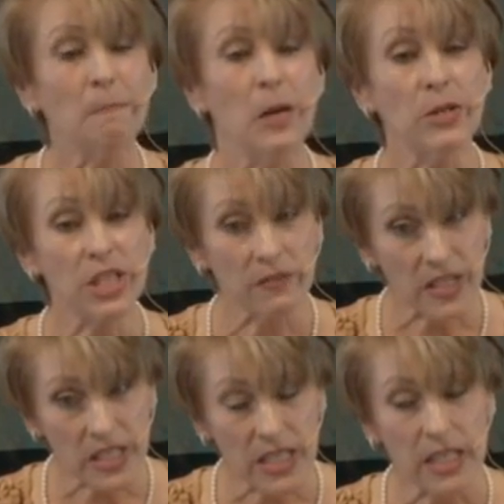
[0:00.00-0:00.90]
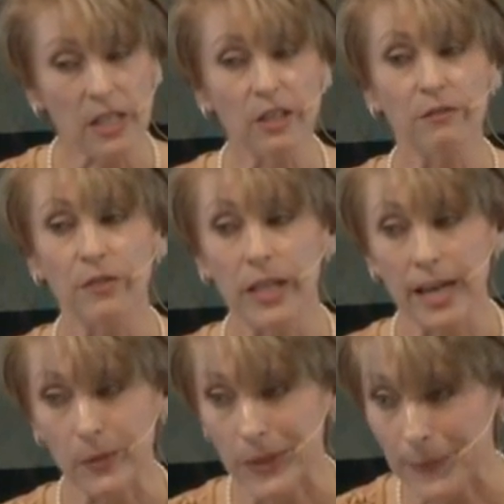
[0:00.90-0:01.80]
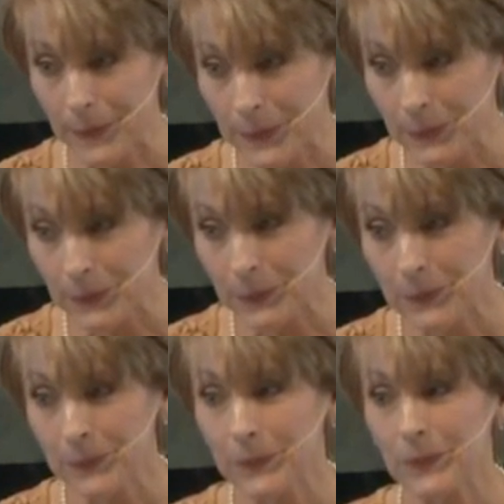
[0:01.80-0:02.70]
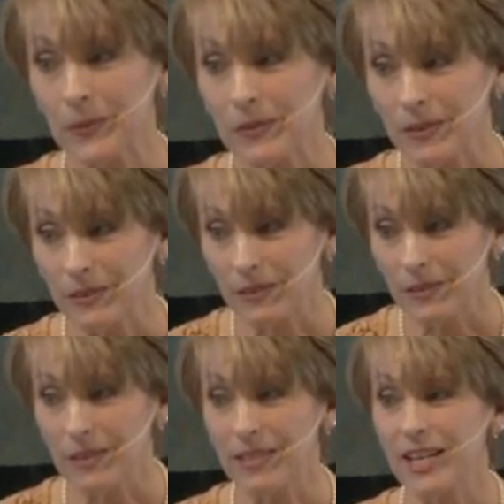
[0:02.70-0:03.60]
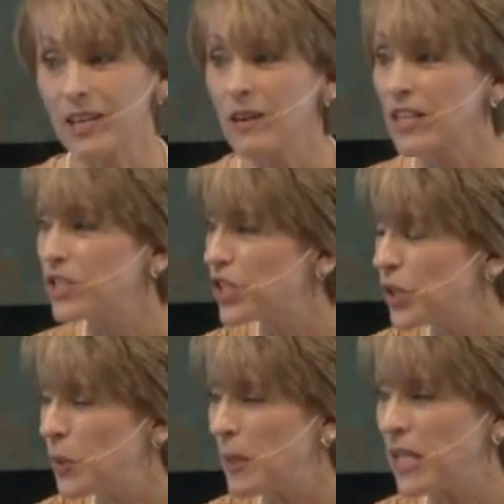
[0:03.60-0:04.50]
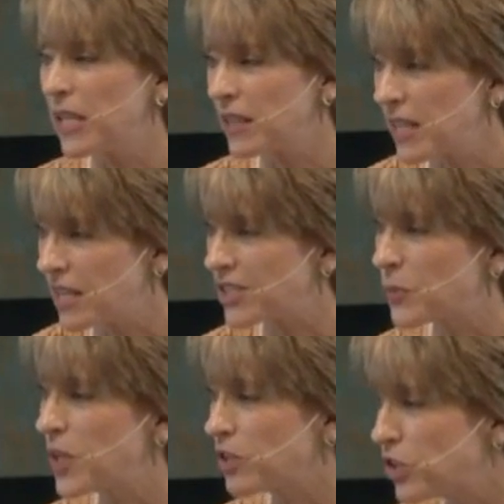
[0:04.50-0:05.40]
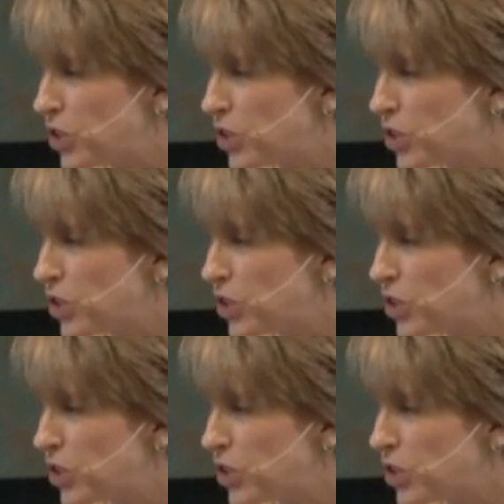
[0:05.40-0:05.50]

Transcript: most of us need a good forgettery. But there are too many things we are